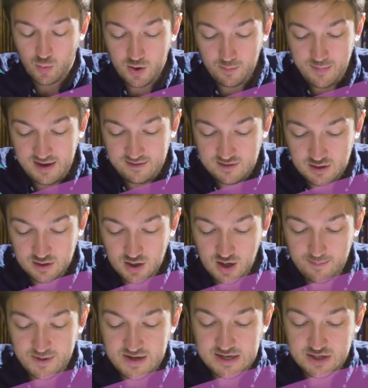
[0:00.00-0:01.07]
Will Maisie and
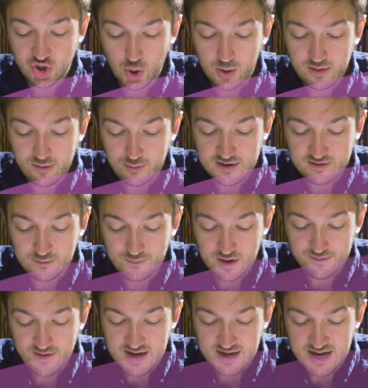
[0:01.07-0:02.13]
company enjoy the rest of
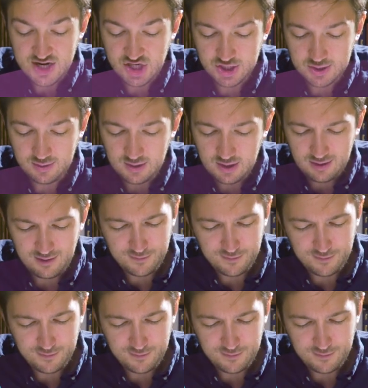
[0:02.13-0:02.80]
their vacation?